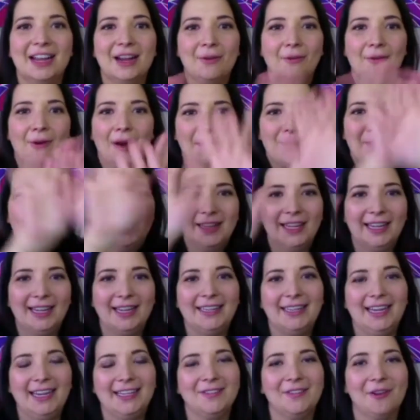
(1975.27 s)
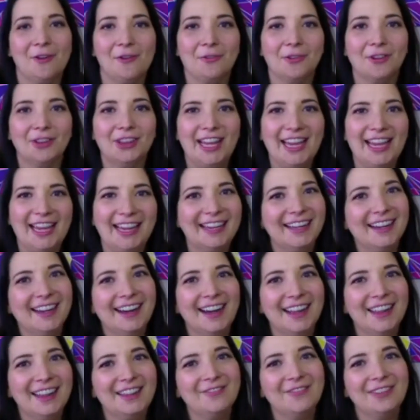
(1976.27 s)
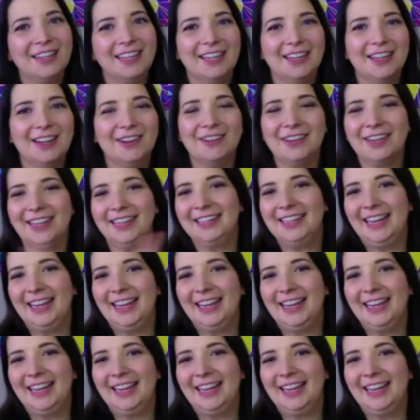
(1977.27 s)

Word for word: where i put like a nice overlay on the video and it,